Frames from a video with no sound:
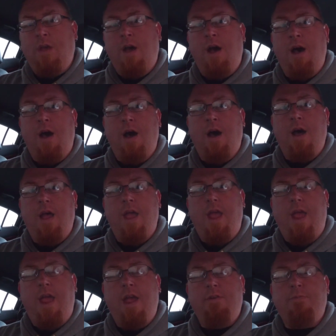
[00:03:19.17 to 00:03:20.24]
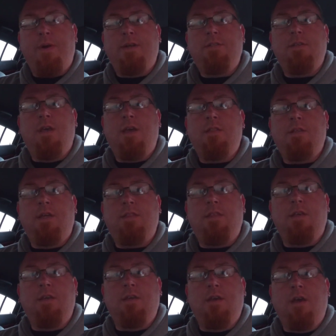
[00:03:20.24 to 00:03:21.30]
everybody's saying that
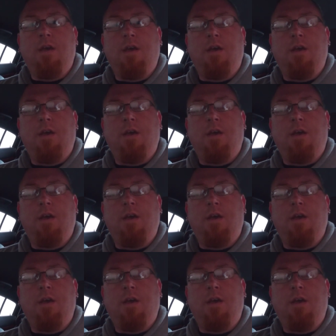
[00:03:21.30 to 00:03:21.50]
the